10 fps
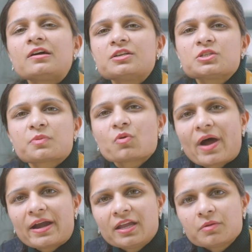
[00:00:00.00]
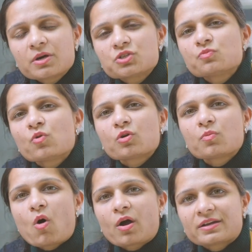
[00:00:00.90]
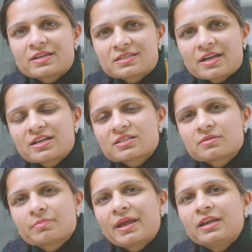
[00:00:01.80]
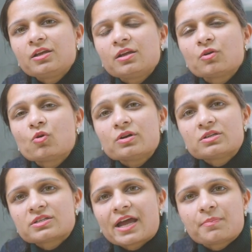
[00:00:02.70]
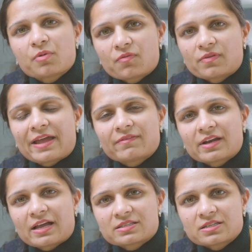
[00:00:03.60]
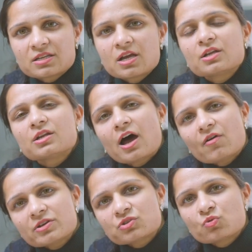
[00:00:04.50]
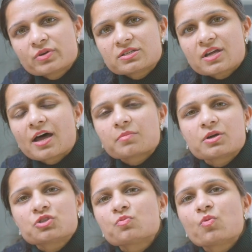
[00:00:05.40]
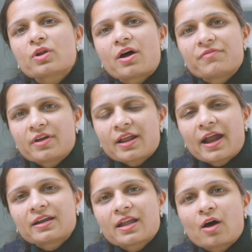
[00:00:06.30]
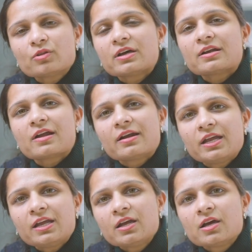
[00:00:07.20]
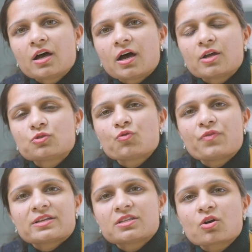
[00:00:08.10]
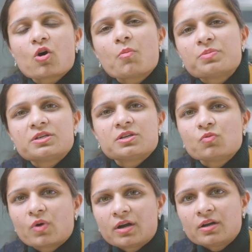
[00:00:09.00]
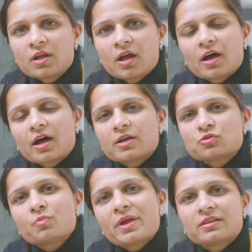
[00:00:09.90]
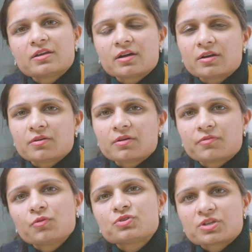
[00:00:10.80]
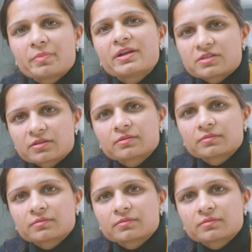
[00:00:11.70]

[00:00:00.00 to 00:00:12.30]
Learn is providing much more mock test and many good type of live classes, now our students are much more aware and now they are ready to face the competitive world to make their future better.